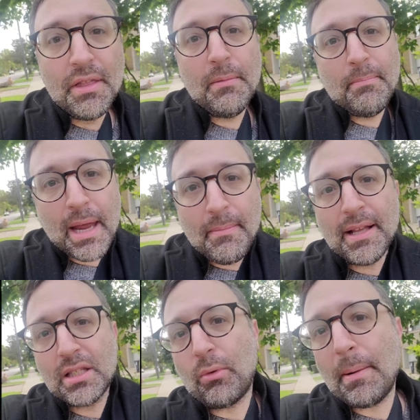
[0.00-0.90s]
then maybe it's
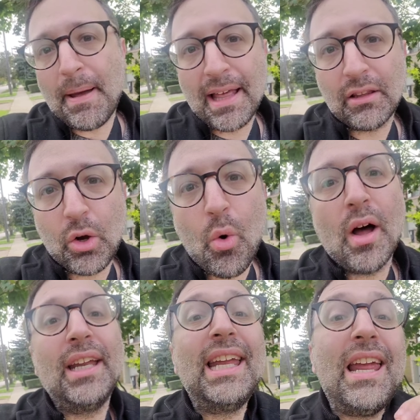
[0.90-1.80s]
the right path to go
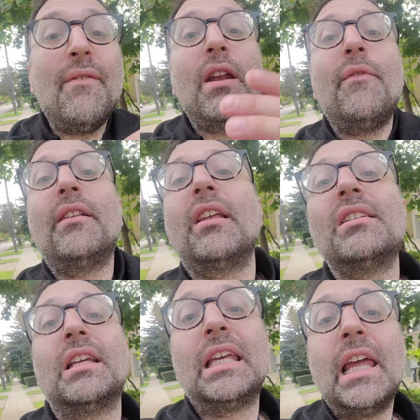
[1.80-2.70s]
on. Even if it
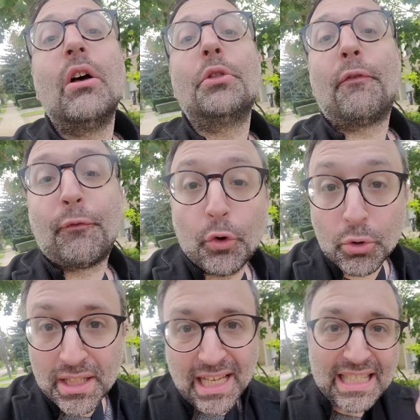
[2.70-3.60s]
doesn't yield the
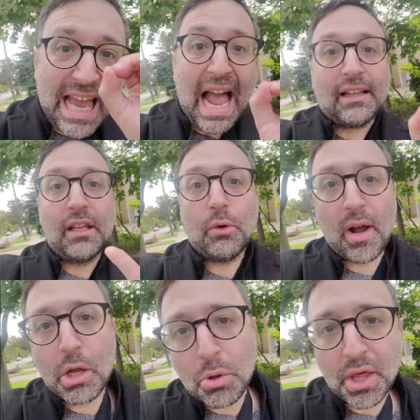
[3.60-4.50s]
fruits exactly the way
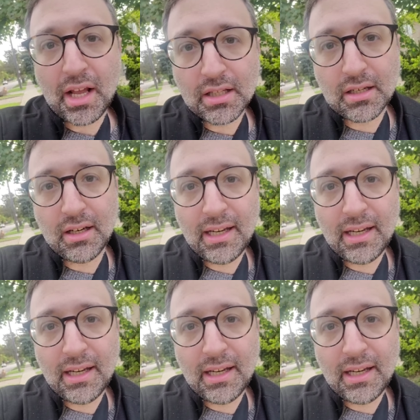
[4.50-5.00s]
you think it's going to